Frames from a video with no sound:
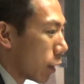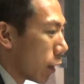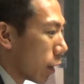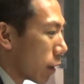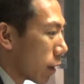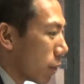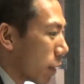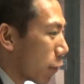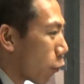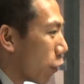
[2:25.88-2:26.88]
it
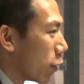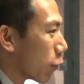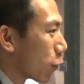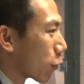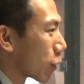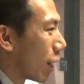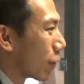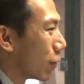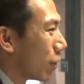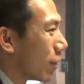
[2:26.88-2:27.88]
made for a difficult
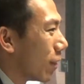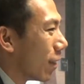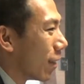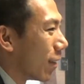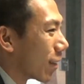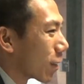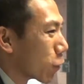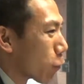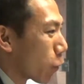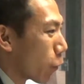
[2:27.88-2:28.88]
childhood because
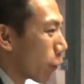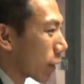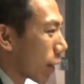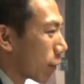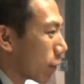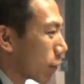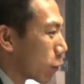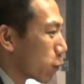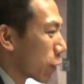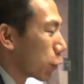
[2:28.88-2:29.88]
you were learning how to
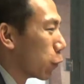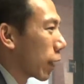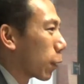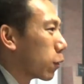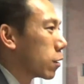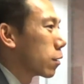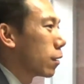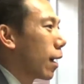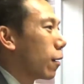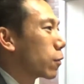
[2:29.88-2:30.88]
speak two languages in
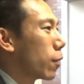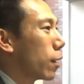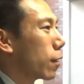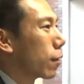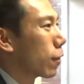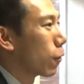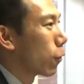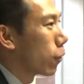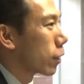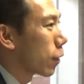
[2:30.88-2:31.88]
the house, right? You
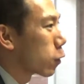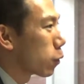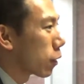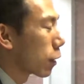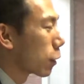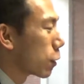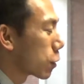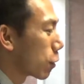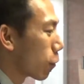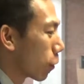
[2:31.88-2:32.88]
were learning how to speak
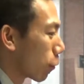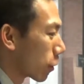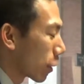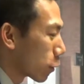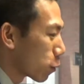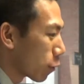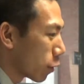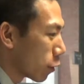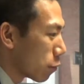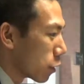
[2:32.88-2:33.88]
English, you're learning how to speak
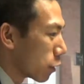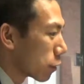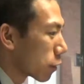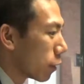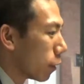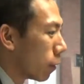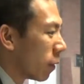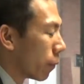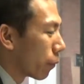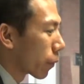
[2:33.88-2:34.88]
Vietnamese.
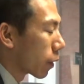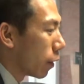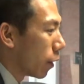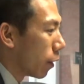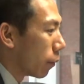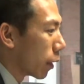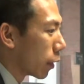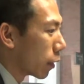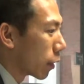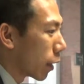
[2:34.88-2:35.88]

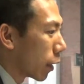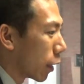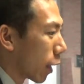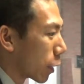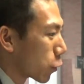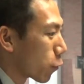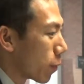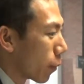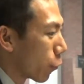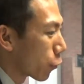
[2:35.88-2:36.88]
And then I just
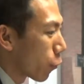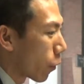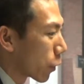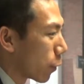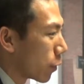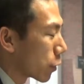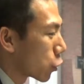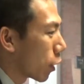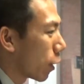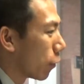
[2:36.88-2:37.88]
remember growing up as a
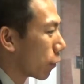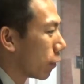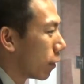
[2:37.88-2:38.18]
child,